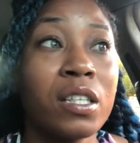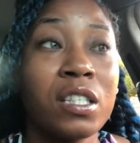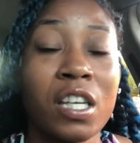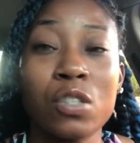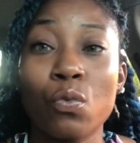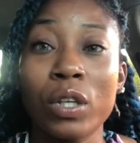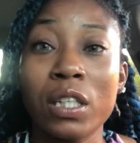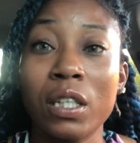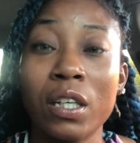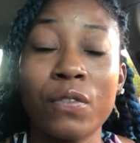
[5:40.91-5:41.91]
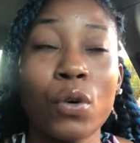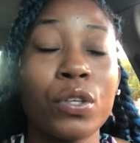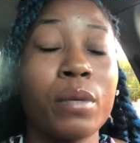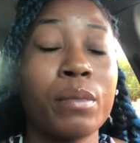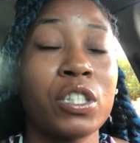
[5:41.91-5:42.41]
Just really love on
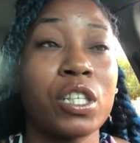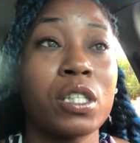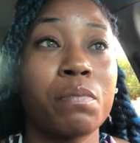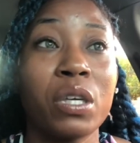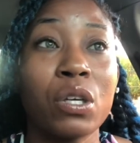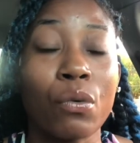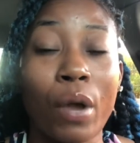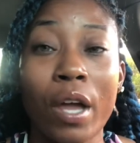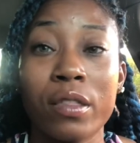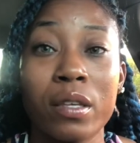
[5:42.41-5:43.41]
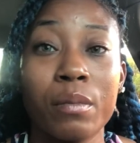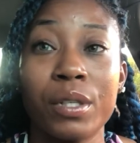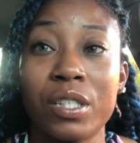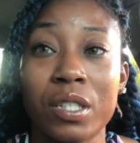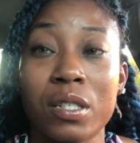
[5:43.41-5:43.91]
them and just be around them
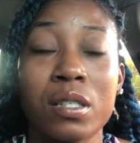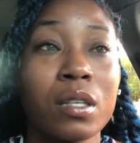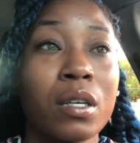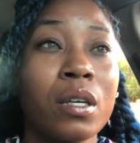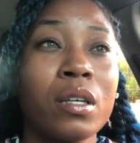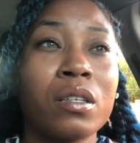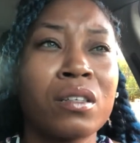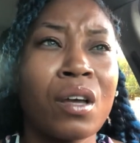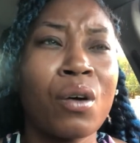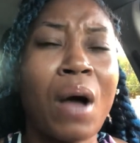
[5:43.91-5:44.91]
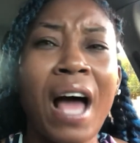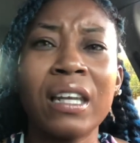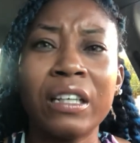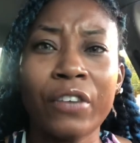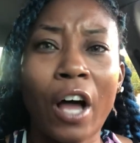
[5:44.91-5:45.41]
and just, you know, I
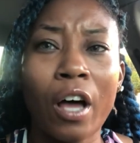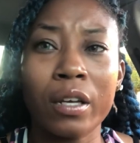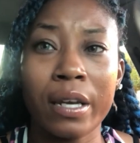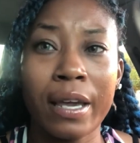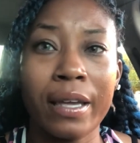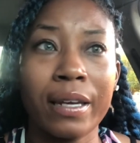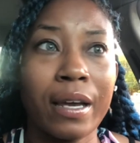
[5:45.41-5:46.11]
love all of that.